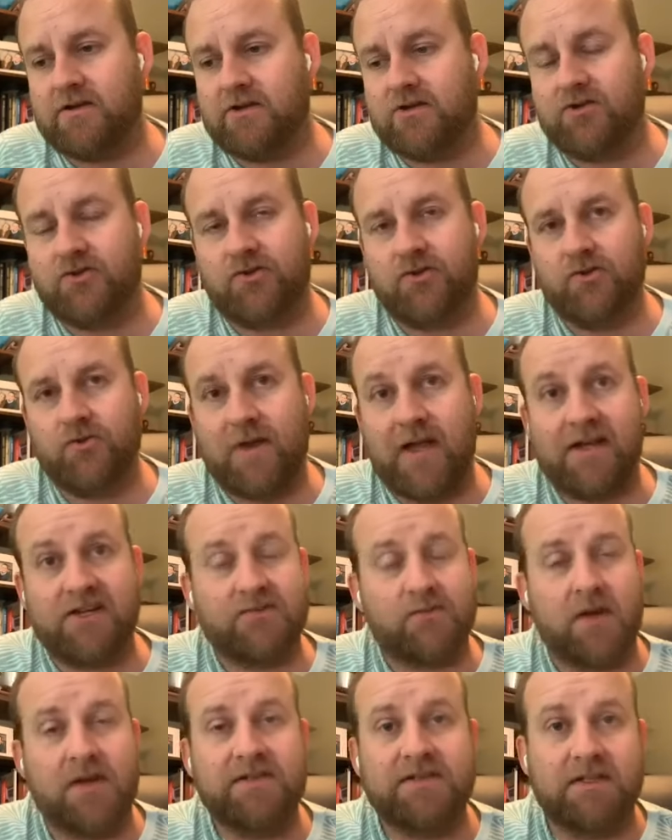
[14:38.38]
Do
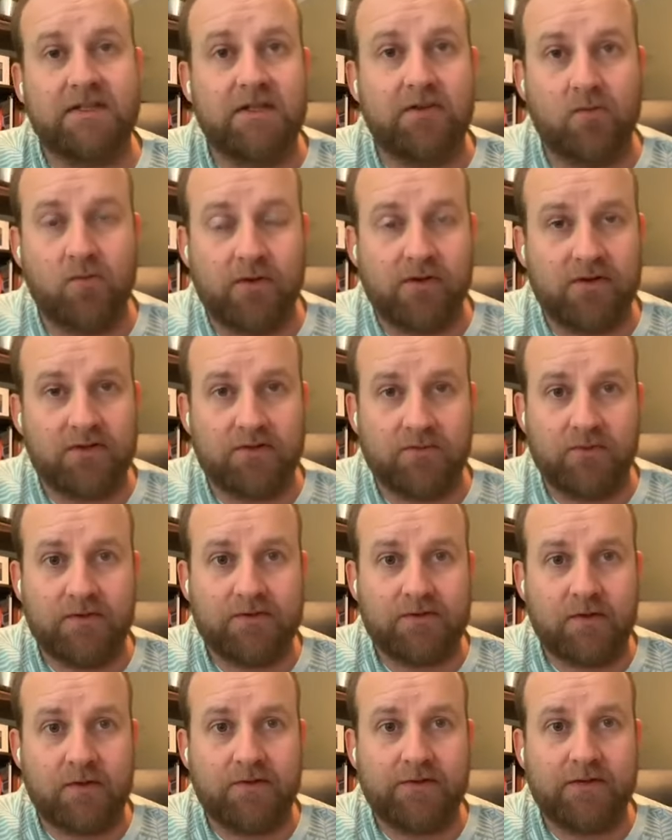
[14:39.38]
XYZ. What is the
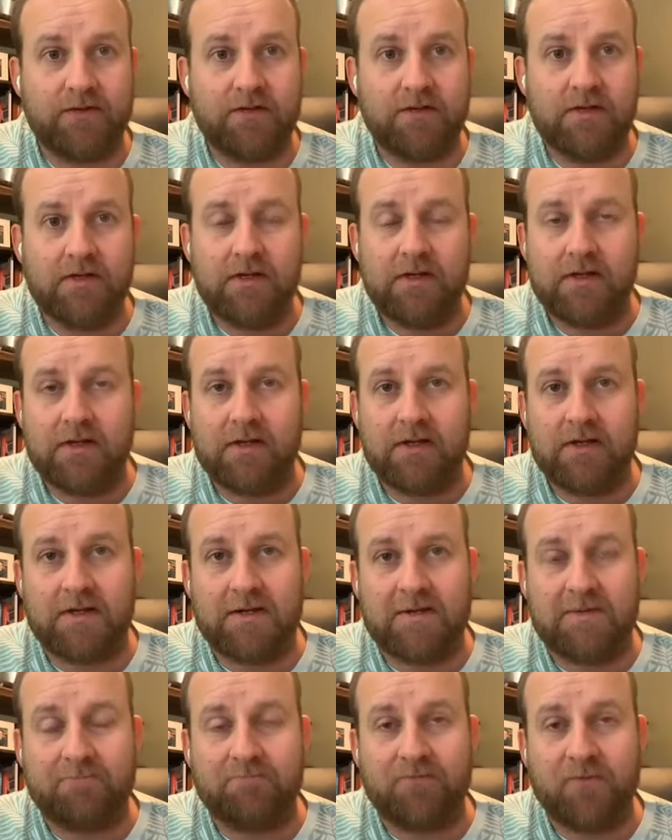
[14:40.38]
result?
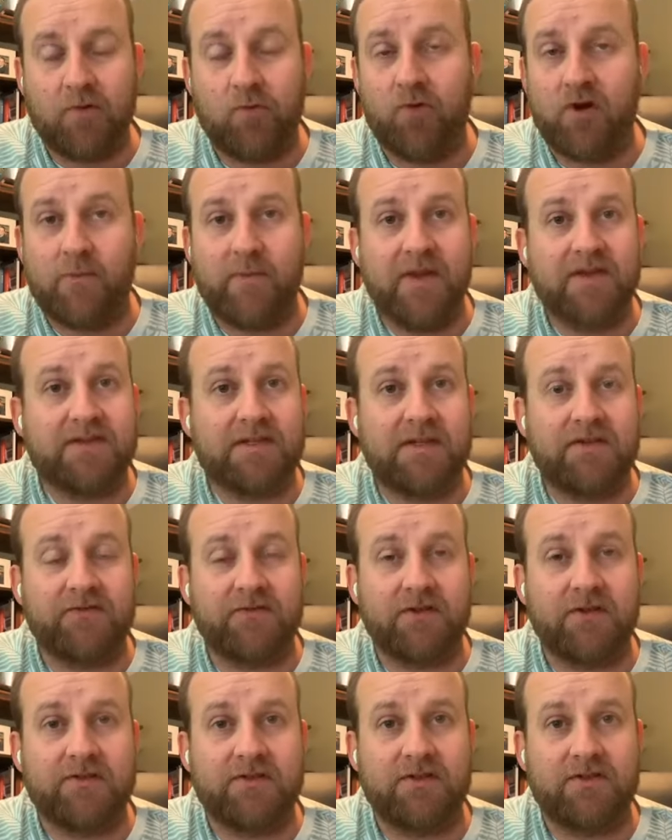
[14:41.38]
Would it make sense
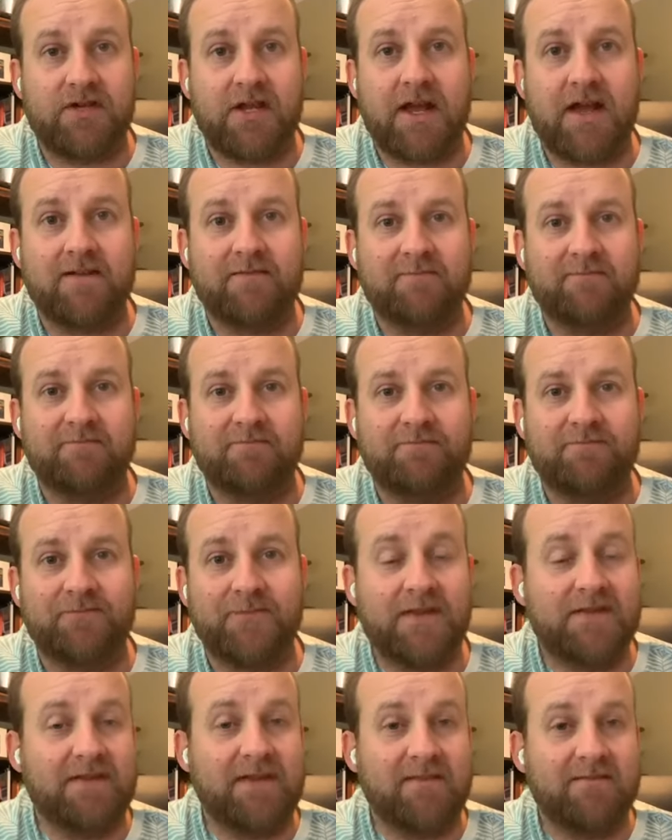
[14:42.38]
for us to chat?
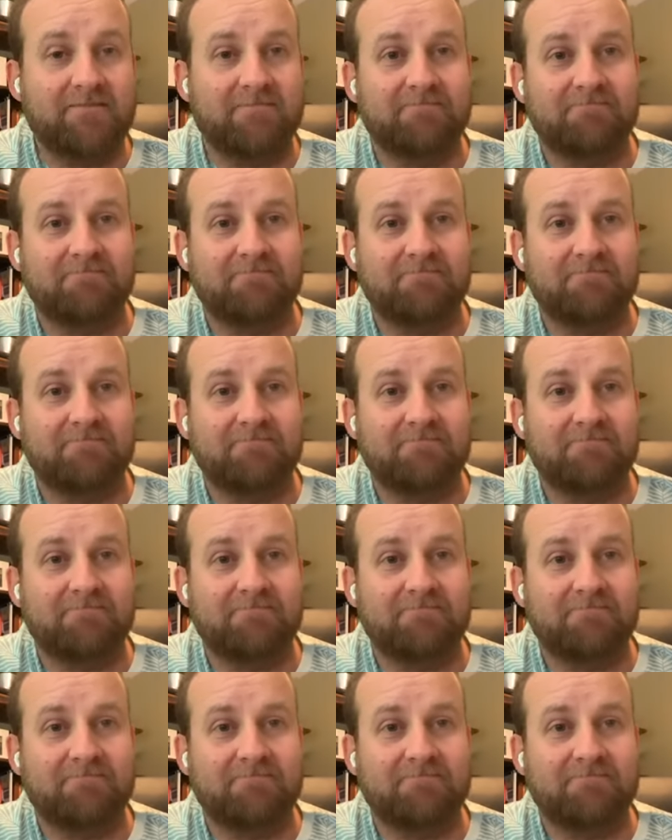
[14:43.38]
That's it.